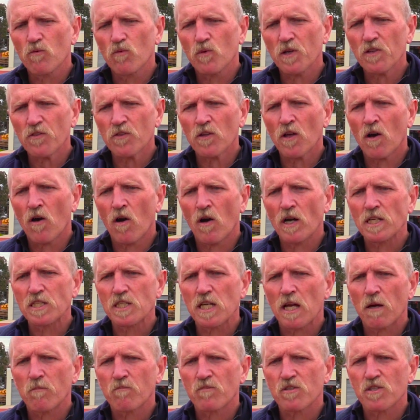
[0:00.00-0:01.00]
With the high
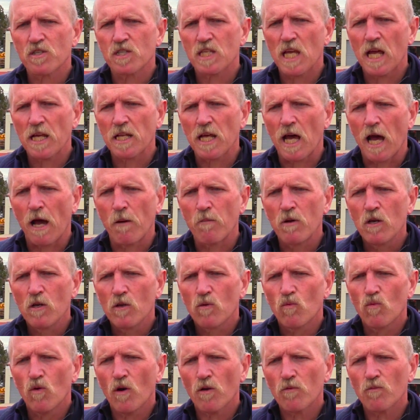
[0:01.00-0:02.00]
jump setup,
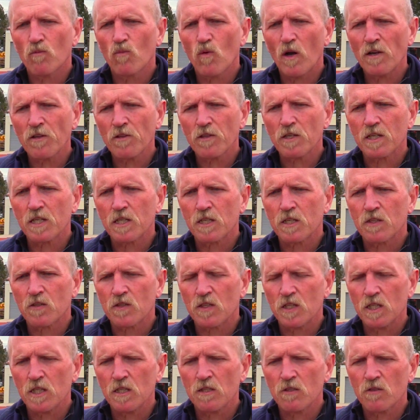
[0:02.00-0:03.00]
one of
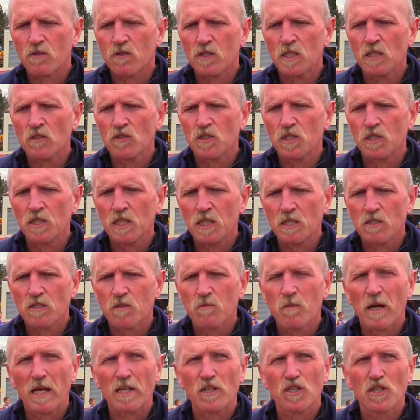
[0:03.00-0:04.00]
the things you need to
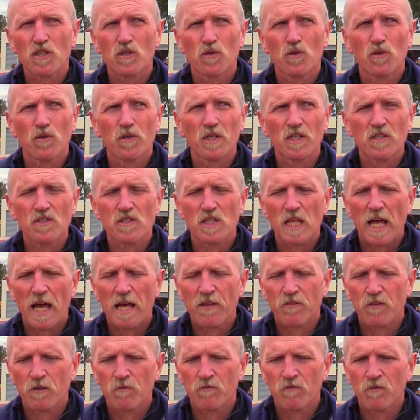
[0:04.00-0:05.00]
make sure is
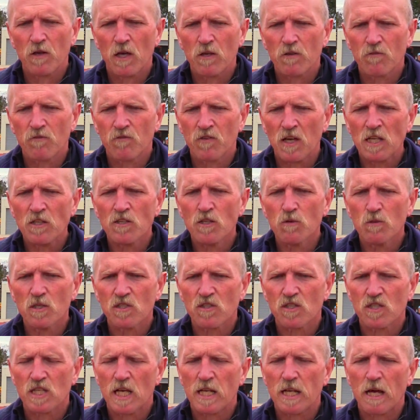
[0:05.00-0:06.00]
that the venue is
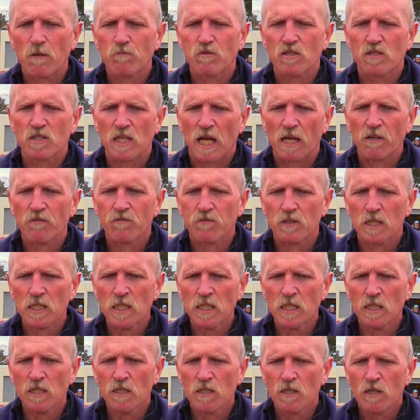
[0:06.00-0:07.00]
set up safely.